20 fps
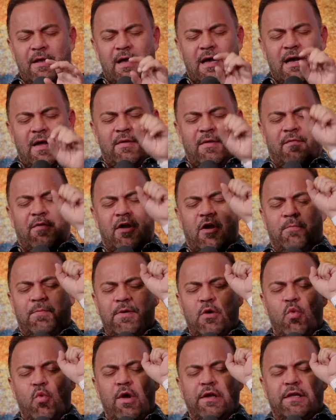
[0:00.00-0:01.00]
and that they'll be
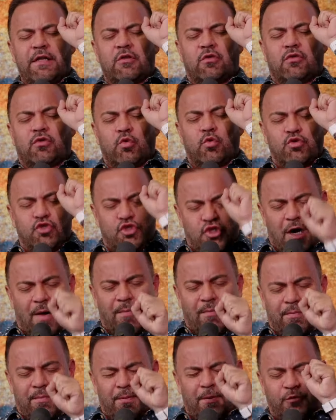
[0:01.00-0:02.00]
willing to
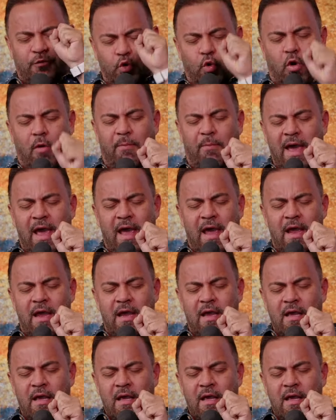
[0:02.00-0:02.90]
jump, to obey,